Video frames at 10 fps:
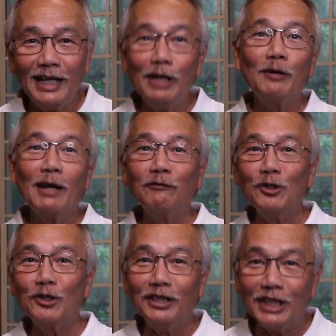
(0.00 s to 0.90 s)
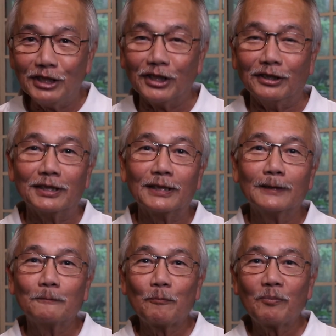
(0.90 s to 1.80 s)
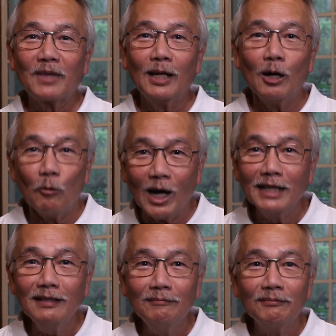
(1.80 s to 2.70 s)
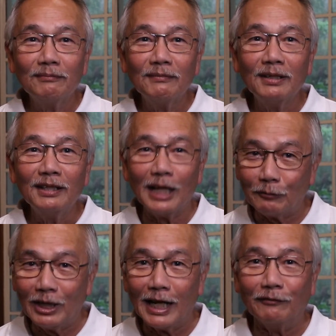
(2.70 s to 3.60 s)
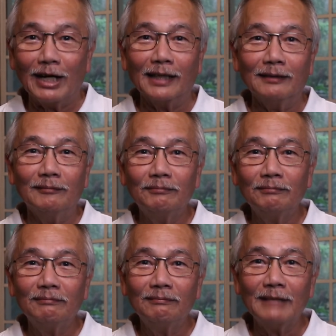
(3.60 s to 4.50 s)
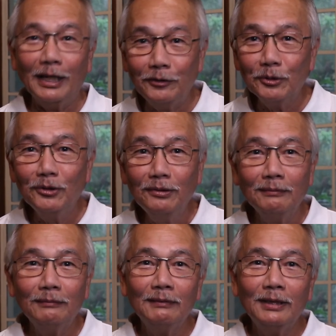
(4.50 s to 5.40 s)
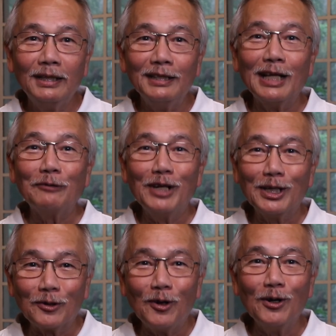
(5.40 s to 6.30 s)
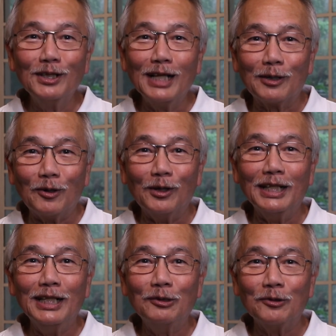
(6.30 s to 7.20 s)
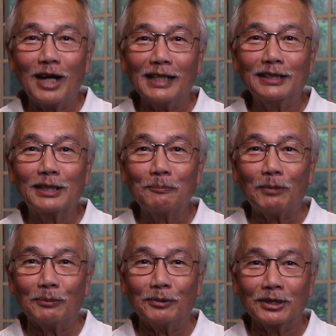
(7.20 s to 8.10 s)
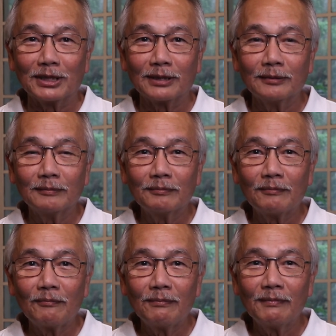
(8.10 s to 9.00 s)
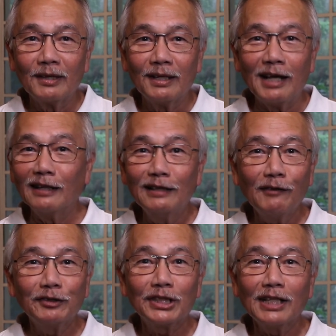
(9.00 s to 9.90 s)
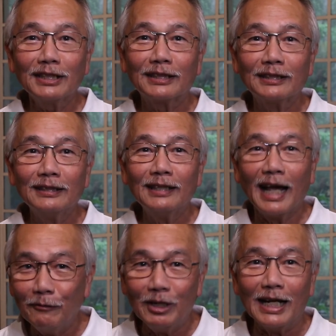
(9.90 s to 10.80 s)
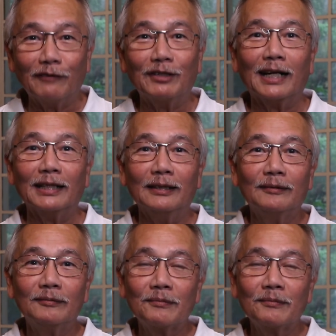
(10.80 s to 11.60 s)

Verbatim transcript: Here we have two conditions. One, that we love God. And two, that we are called according to God's purpose. God loves us and we love God.